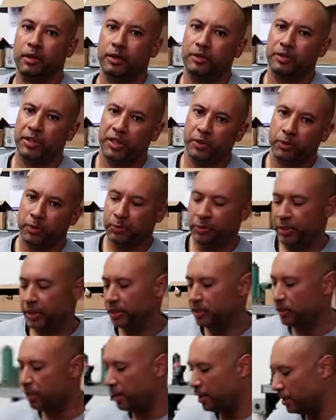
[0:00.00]
Continuing with
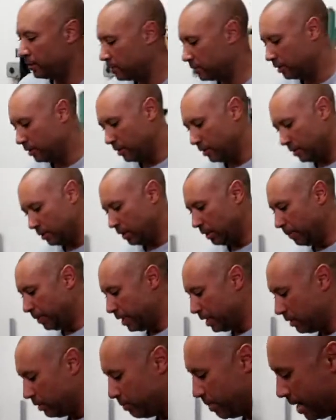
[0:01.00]
the exhaust,
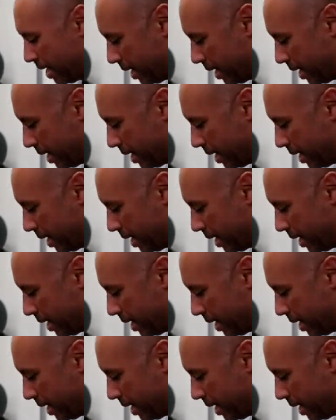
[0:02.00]
coming out of the